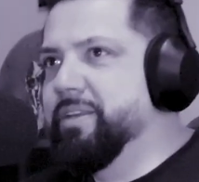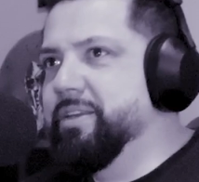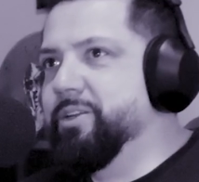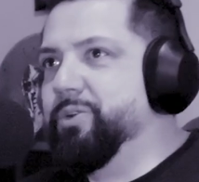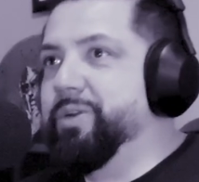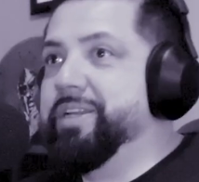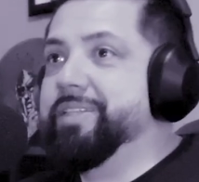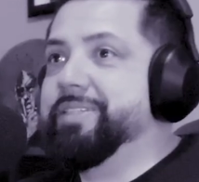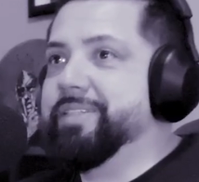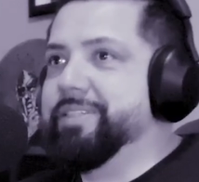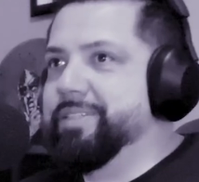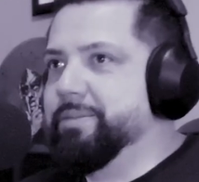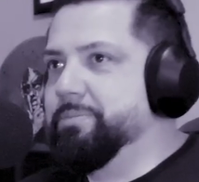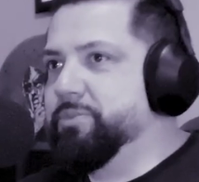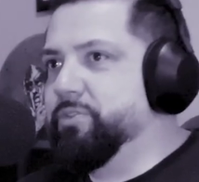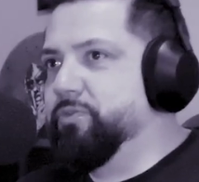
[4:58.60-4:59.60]

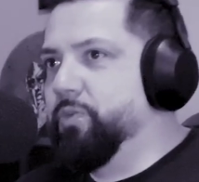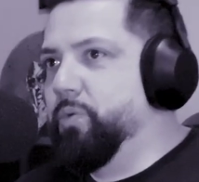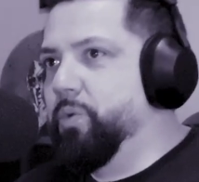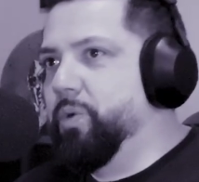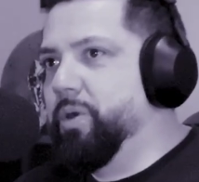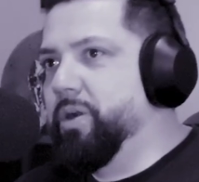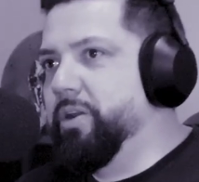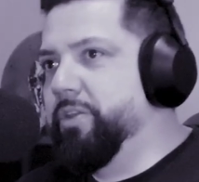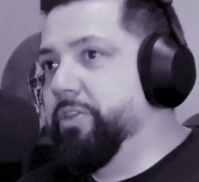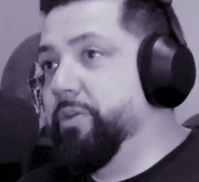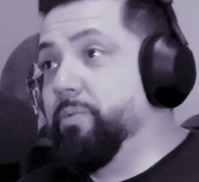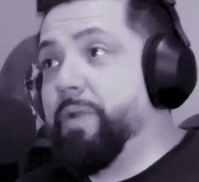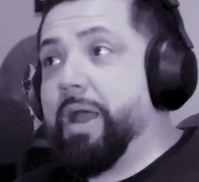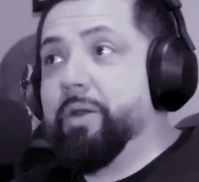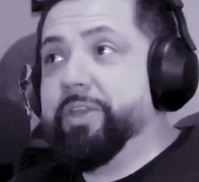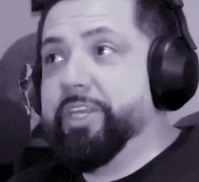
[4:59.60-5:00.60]
criticisms for the
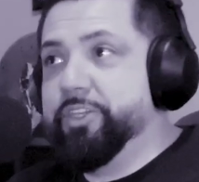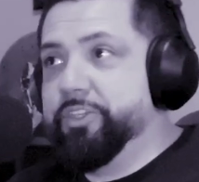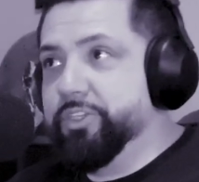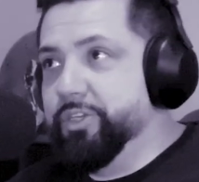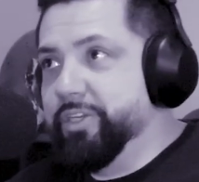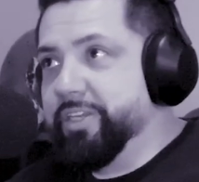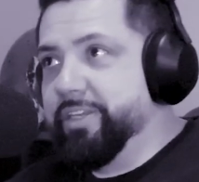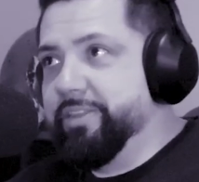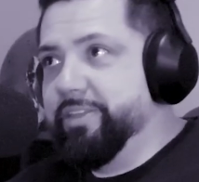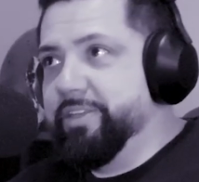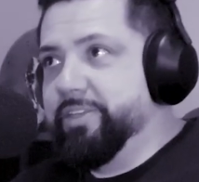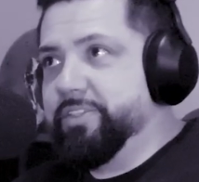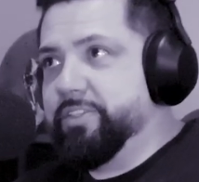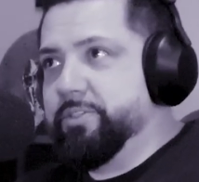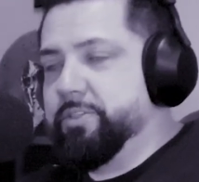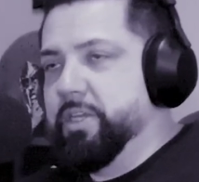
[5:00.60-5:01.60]
route he took in
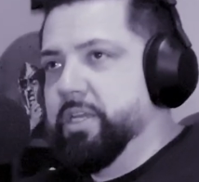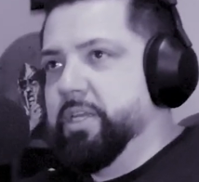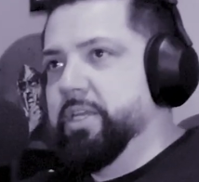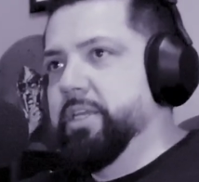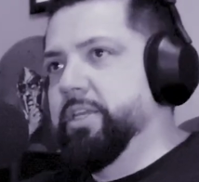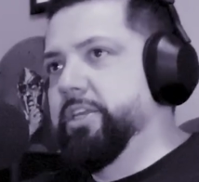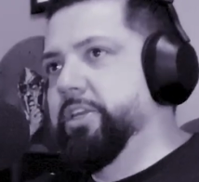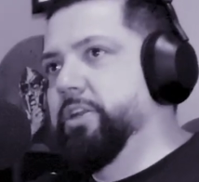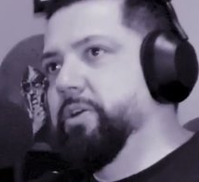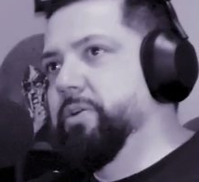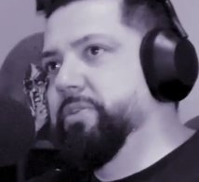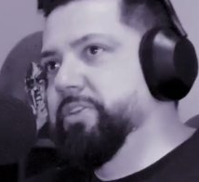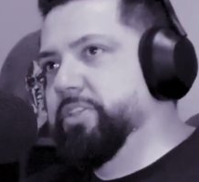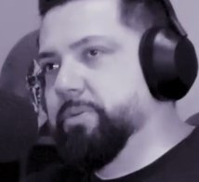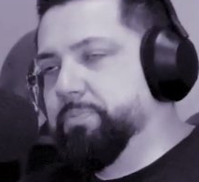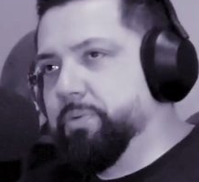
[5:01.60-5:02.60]
this,
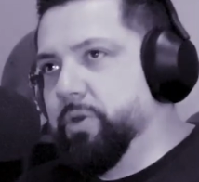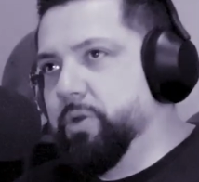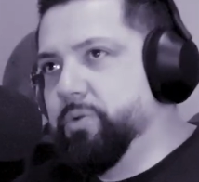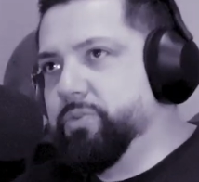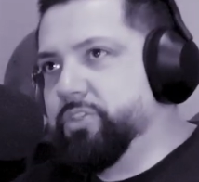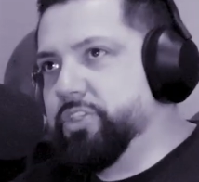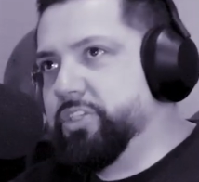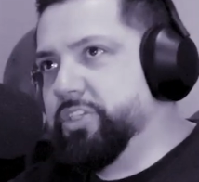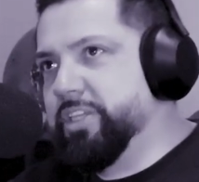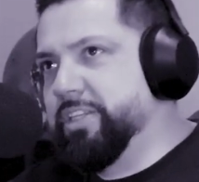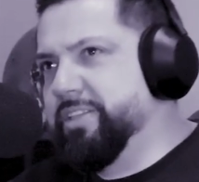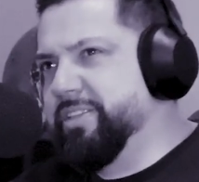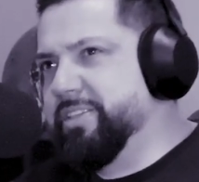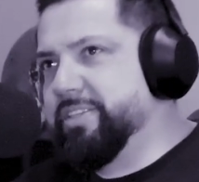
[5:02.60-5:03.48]
this approach and this